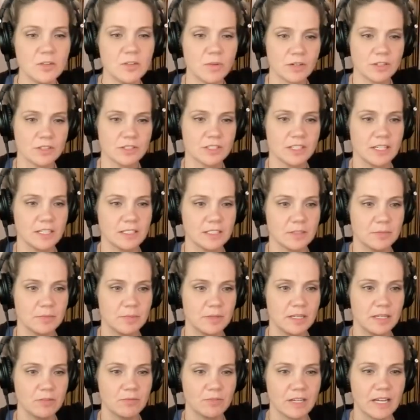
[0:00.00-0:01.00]
you understand to
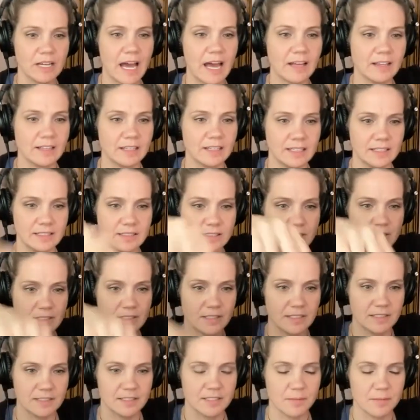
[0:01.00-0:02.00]
be reality is
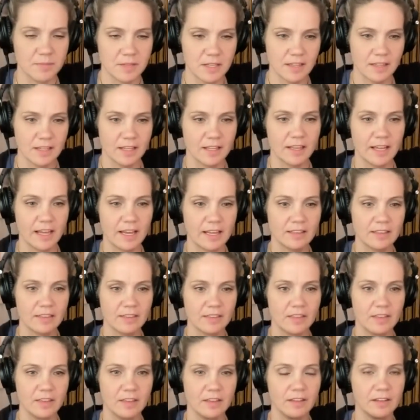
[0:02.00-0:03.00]
is something that like
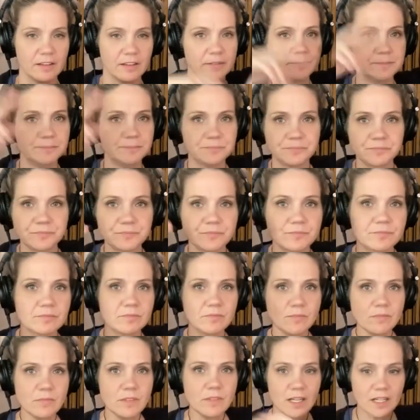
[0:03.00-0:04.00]
the
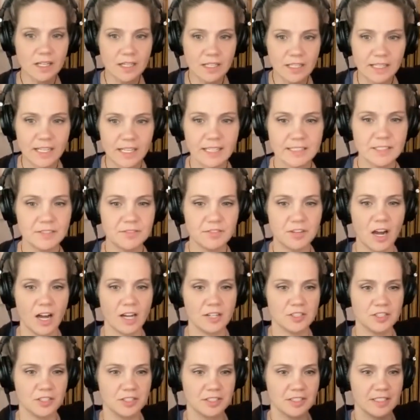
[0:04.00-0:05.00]
collective
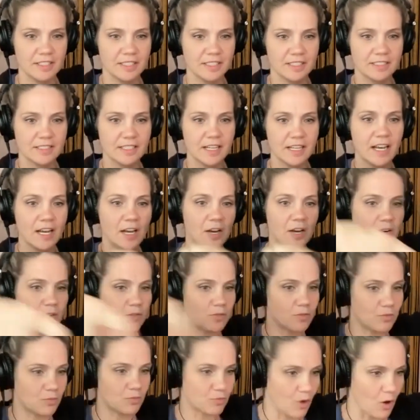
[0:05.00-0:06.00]
consciousness
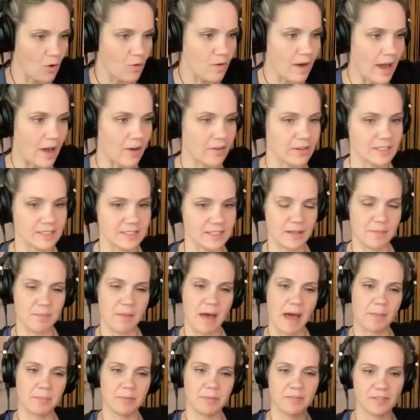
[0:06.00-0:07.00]
wrote out as the
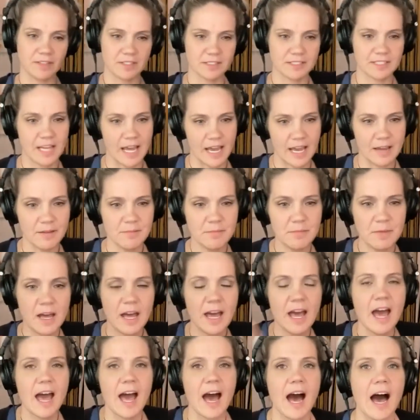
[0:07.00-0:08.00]
map of this game.
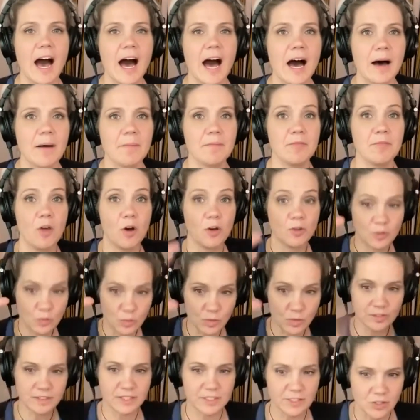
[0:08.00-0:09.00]
Um, those
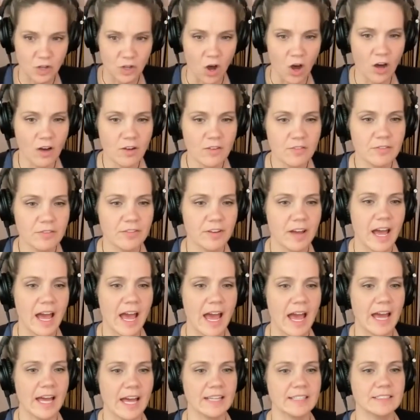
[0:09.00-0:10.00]
will dissolve
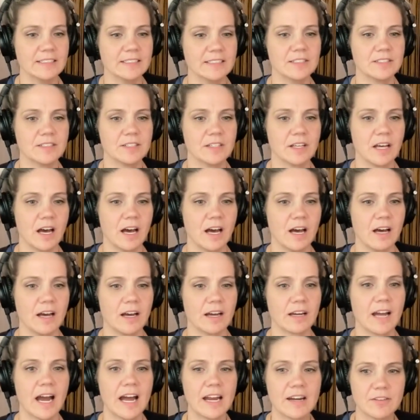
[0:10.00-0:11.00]
and
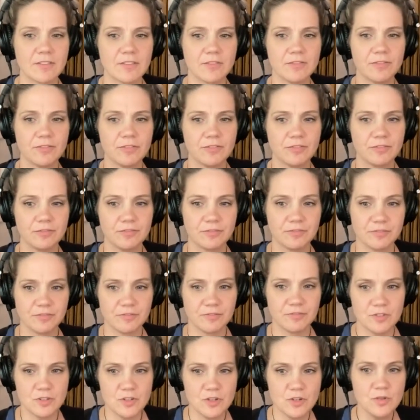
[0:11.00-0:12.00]
uh, kind of
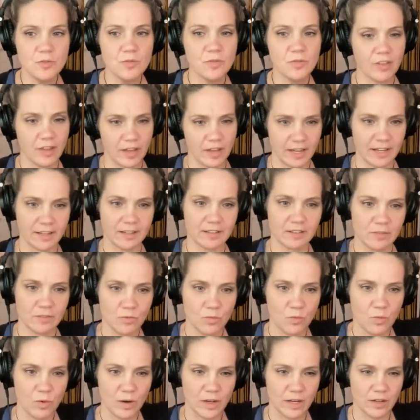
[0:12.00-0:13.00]
new thing
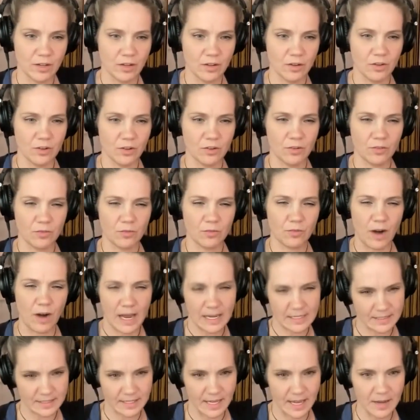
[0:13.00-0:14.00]
will
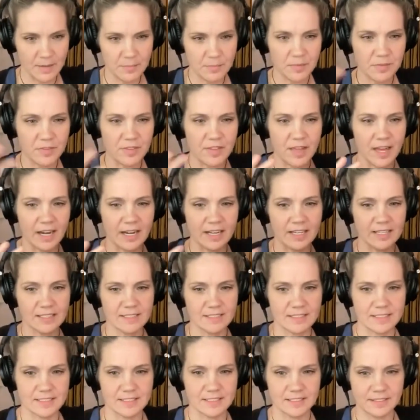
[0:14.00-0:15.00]
rise up that
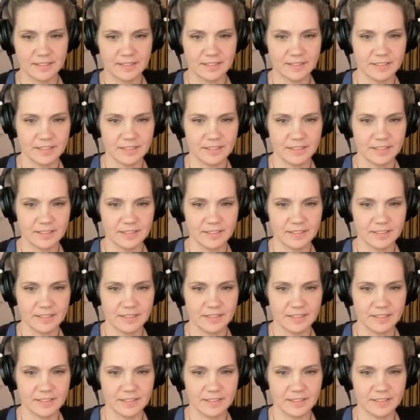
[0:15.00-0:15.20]
is